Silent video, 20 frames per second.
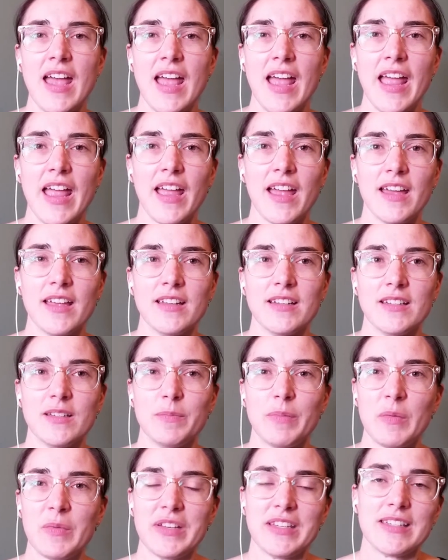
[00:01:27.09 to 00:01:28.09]

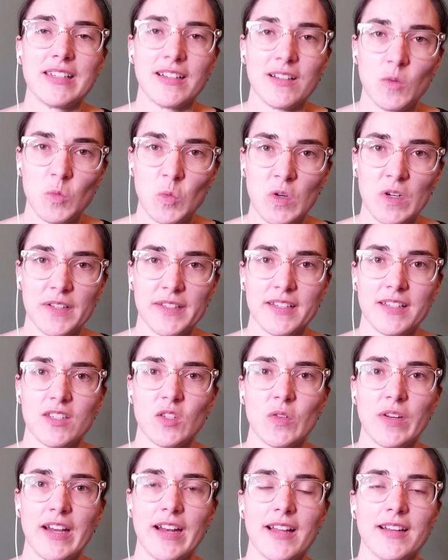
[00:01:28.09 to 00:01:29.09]
But we'd studied world
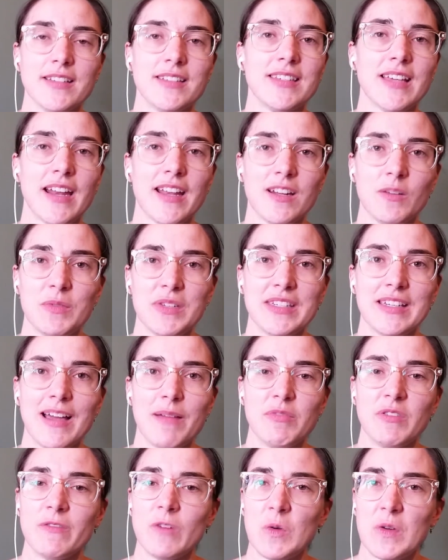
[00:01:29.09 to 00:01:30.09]
history, and I decided it was
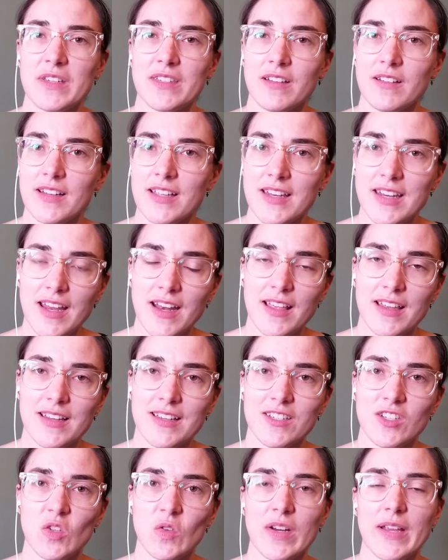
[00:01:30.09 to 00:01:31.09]
time to focus on Canadian
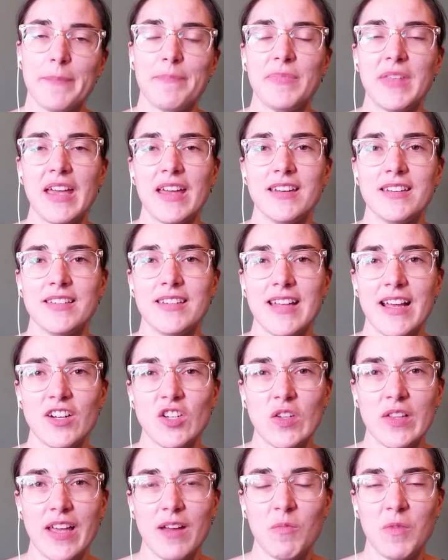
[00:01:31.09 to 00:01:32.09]
history. And
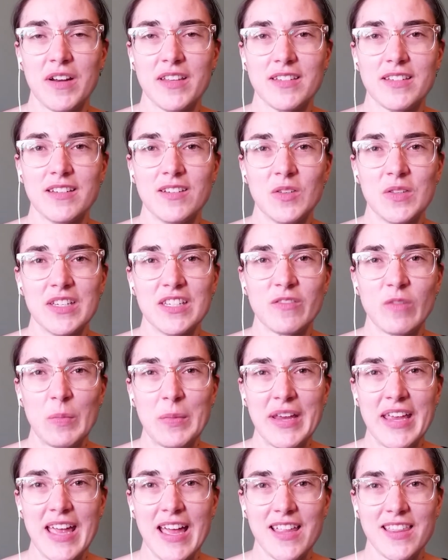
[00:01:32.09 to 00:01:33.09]
naturally, I wanted to do this from
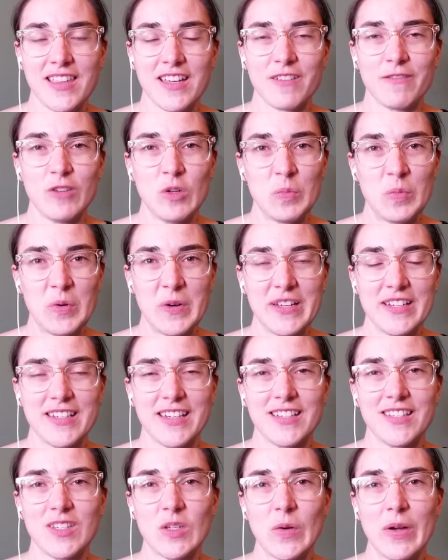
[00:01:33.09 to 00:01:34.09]
a Catholic viewpoint.
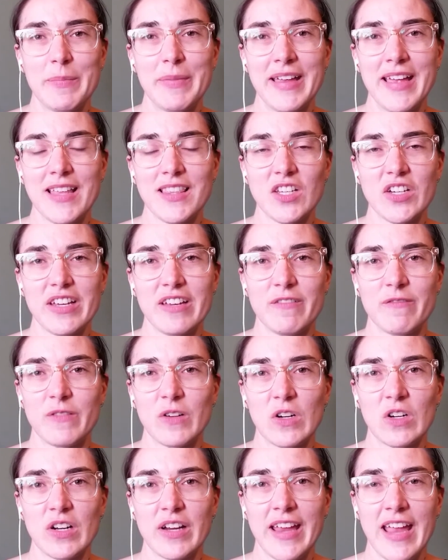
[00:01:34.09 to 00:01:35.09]
And so I began looking
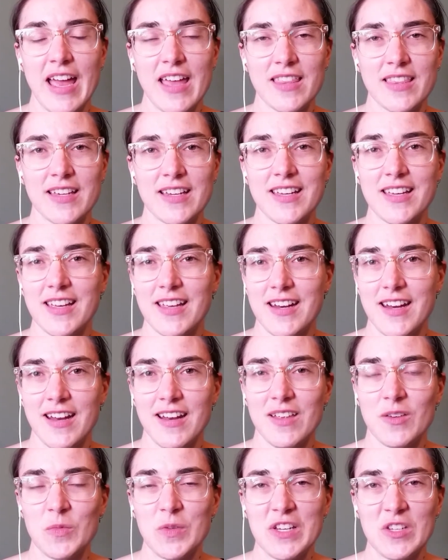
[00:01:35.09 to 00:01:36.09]
for Catholic
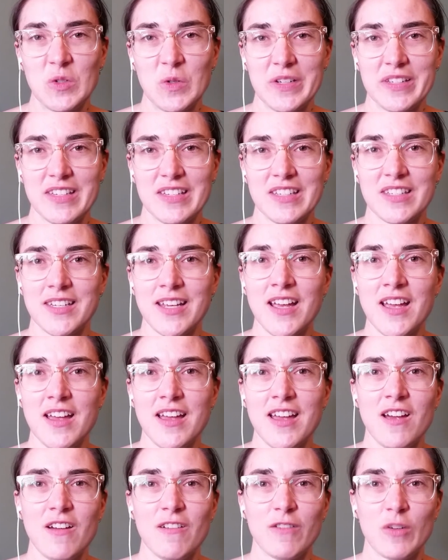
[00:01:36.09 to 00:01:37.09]
Canadian resources
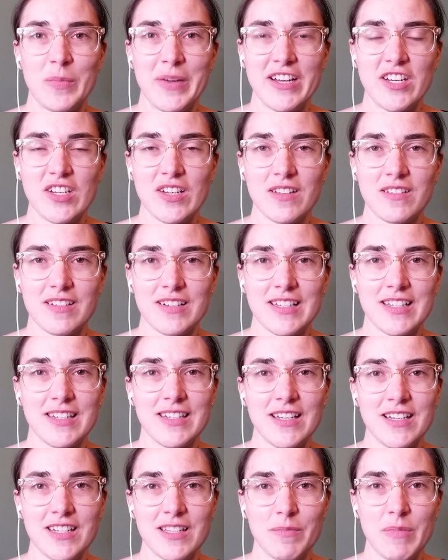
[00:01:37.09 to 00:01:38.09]
for my children to
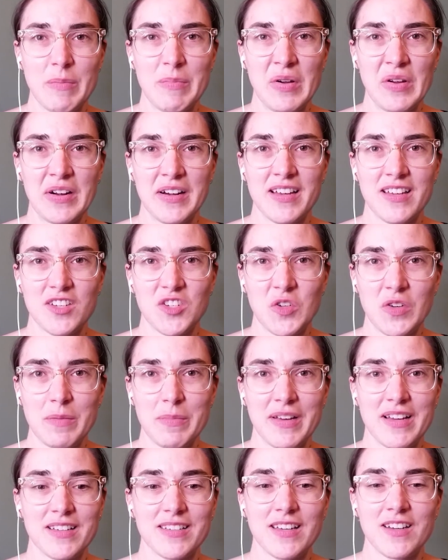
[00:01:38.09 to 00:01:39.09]
teach them about our history,
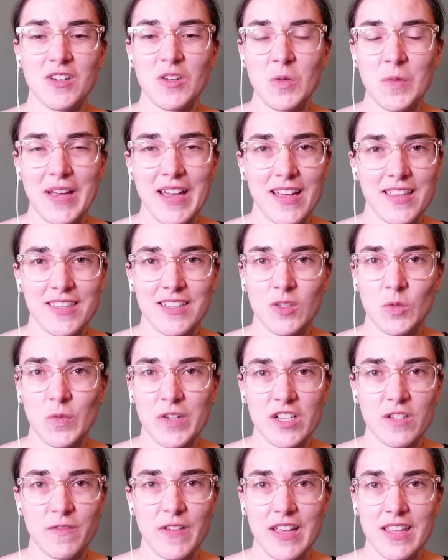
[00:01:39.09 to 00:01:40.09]
because I knew we had this
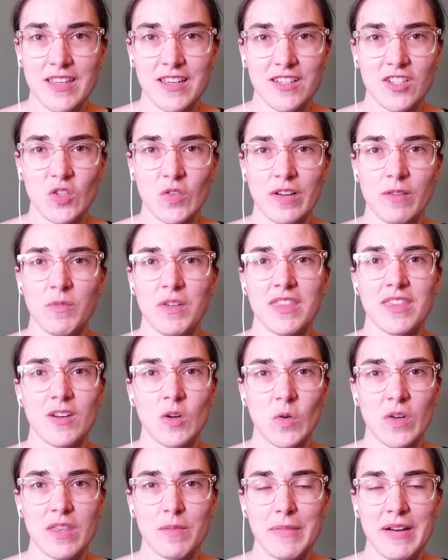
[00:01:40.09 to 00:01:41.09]
rich faith history with the
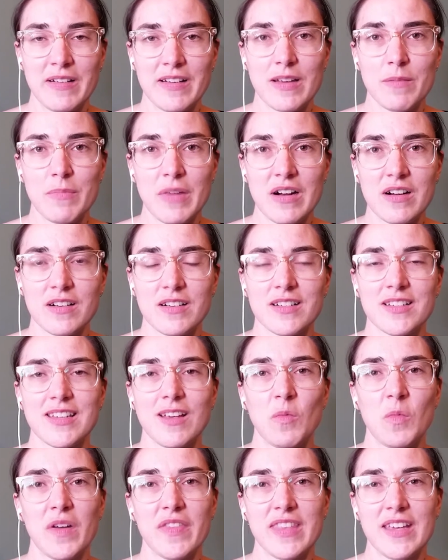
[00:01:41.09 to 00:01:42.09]
North American Martyrs
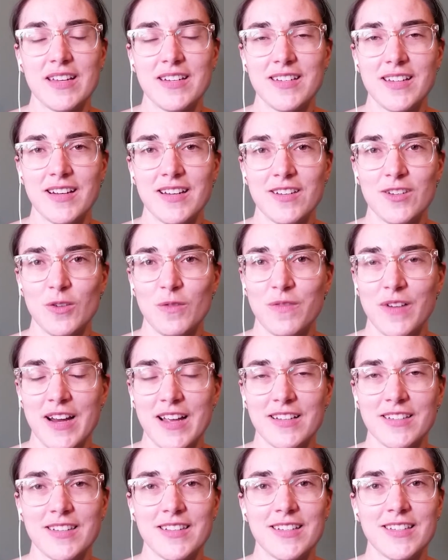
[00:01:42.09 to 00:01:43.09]
and what they had done in New
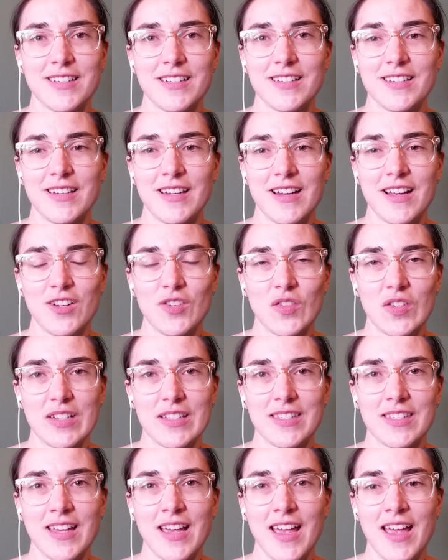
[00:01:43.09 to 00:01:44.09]
France in the
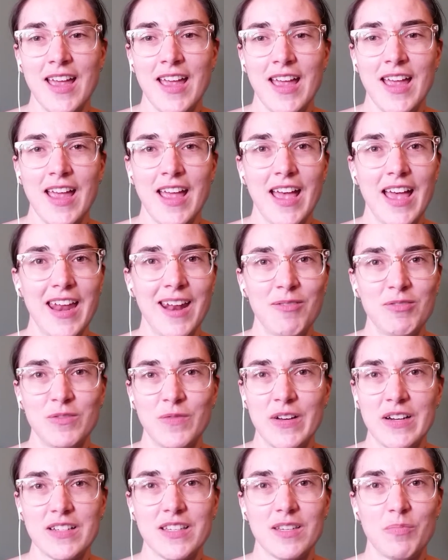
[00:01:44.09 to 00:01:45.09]
1600s. And I was
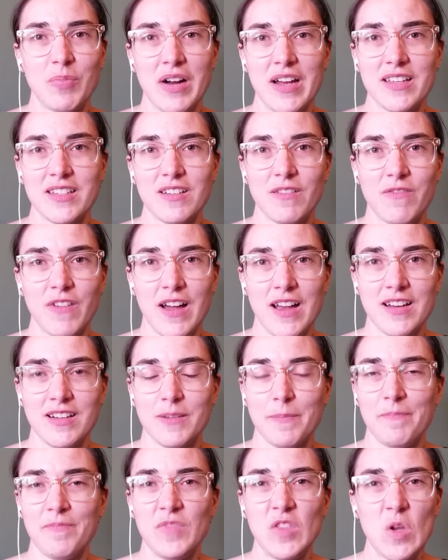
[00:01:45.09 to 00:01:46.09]
very surprised to
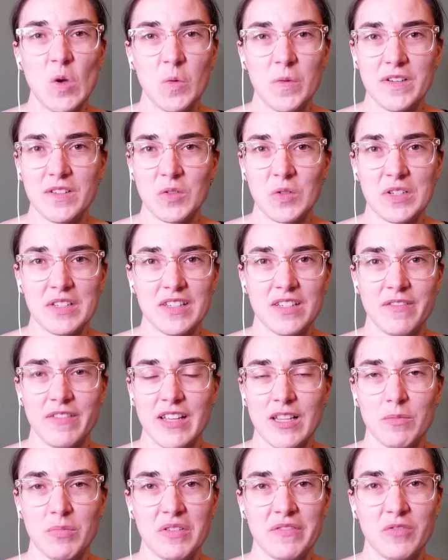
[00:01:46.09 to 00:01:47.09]
find no resources
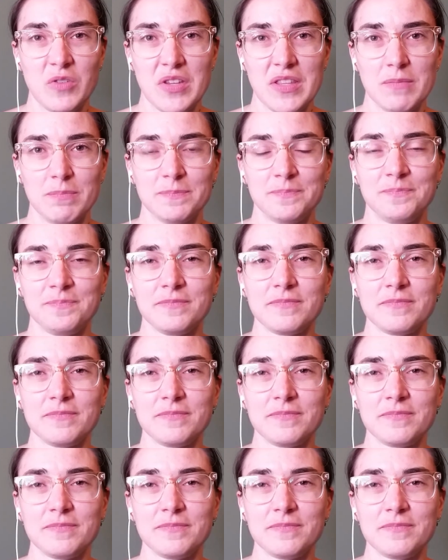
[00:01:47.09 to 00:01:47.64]
available for them.